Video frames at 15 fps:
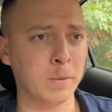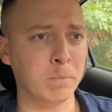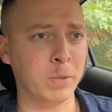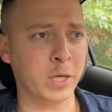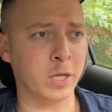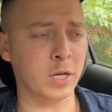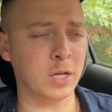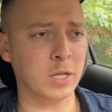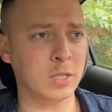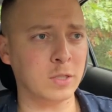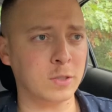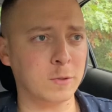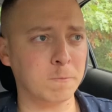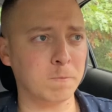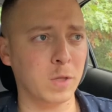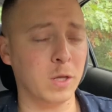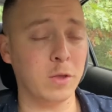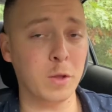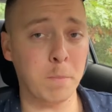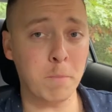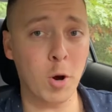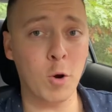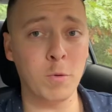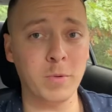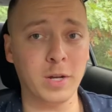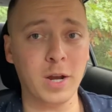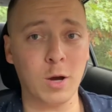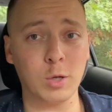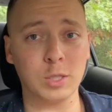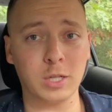because in the moment
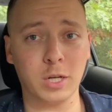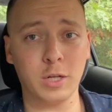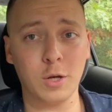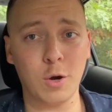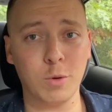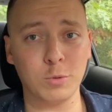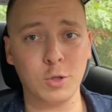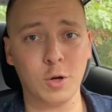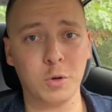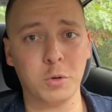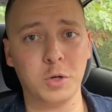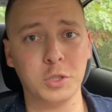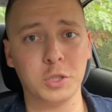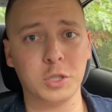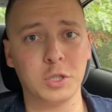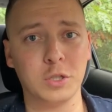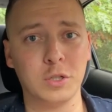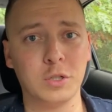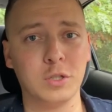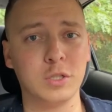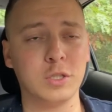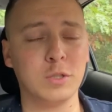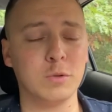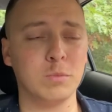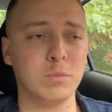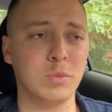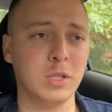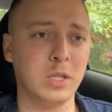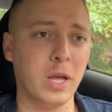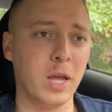I was like, yo, I'm talking to 100 girls.
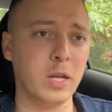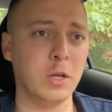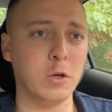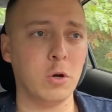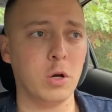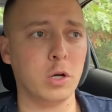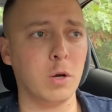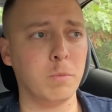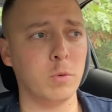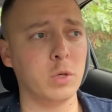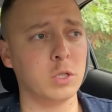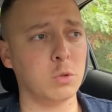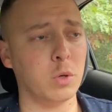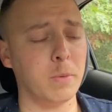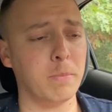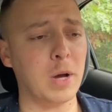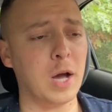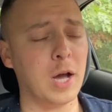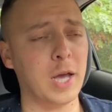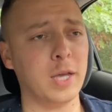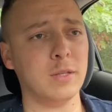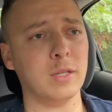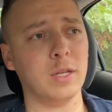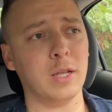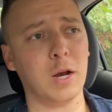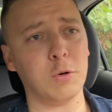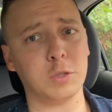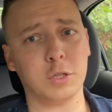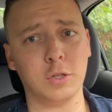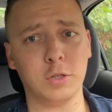But then, you know, a couple weeks went by and I
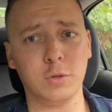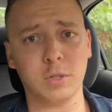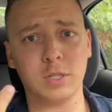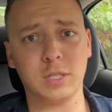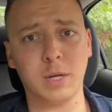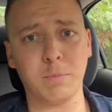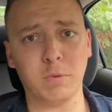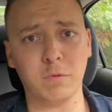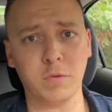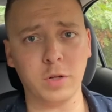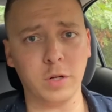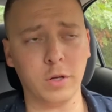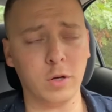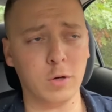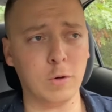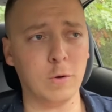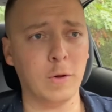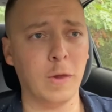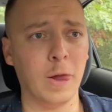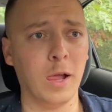was going to do a separate video.